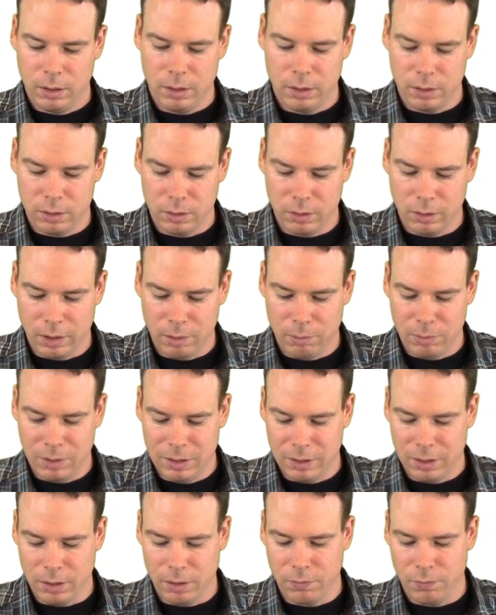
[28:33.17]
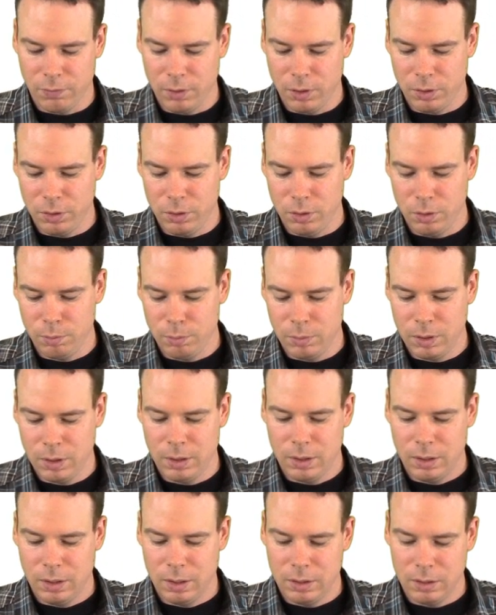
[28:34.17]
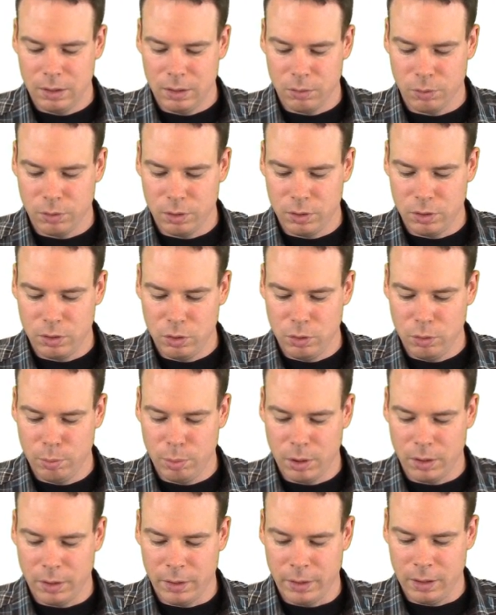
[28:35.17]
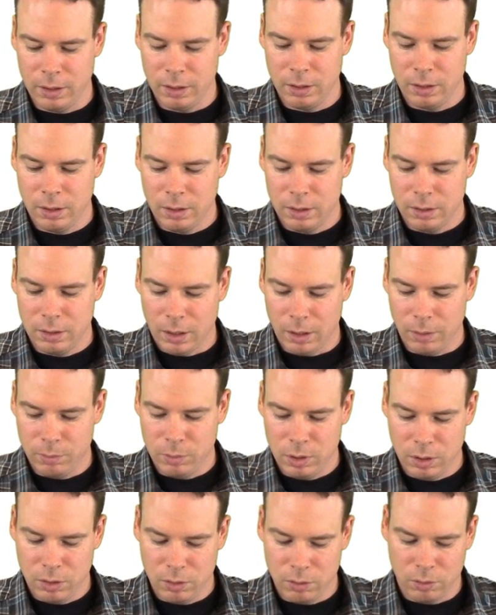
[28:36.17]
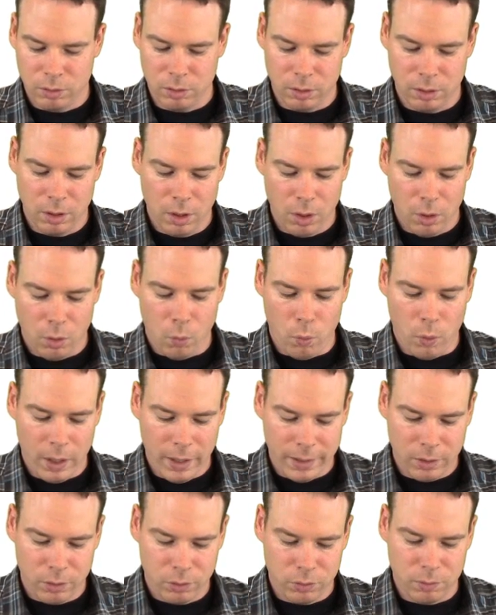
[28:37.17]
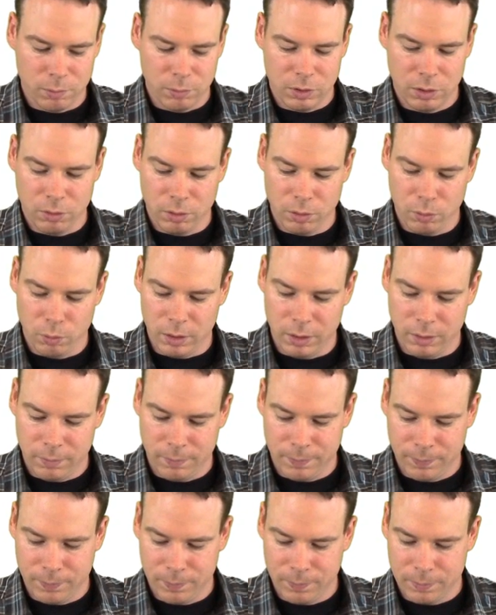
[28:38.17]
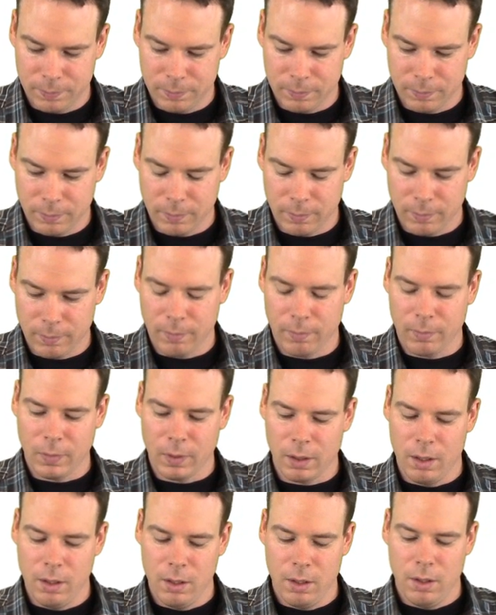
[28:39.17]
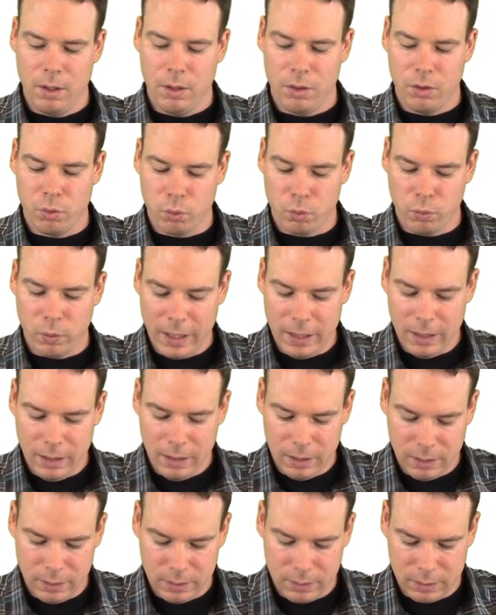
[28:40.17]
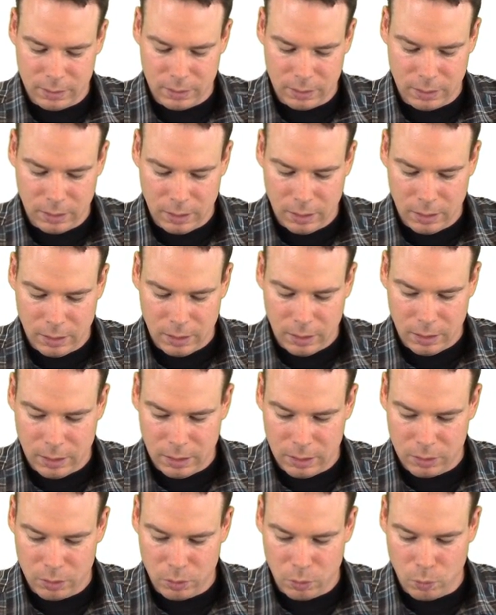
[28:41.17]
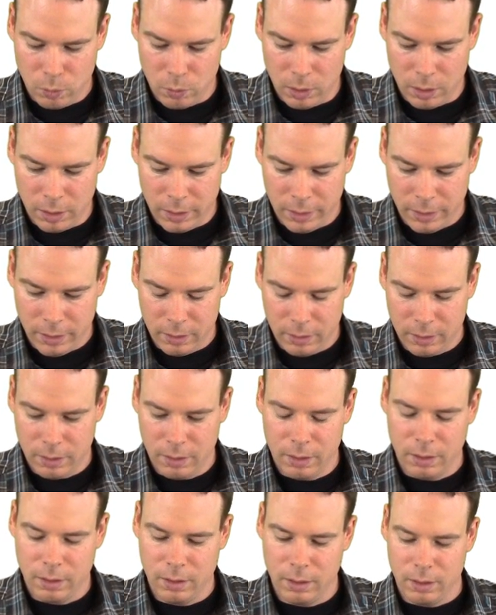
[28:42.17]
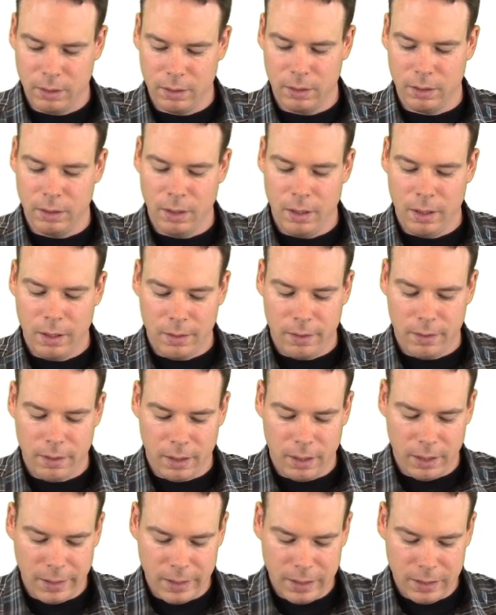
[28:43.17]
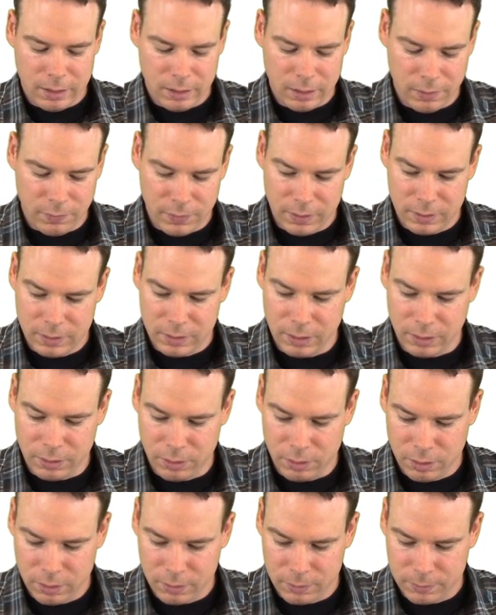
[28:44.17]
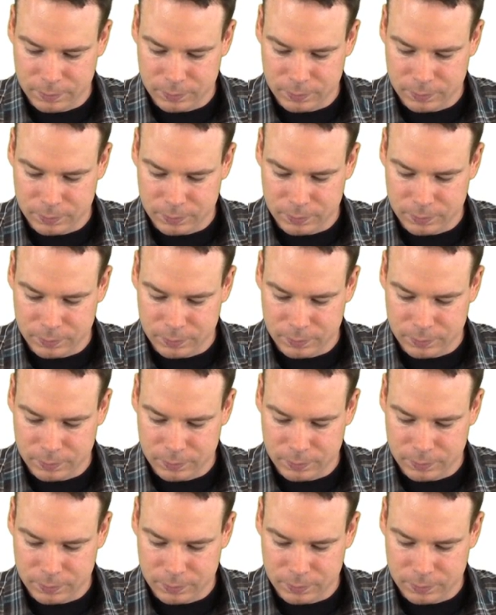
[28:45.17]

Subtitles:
And so that means that our volume is equal to 2 pi times the integral. Y goes from 0 to 1. The radius is y. The height of the cylinder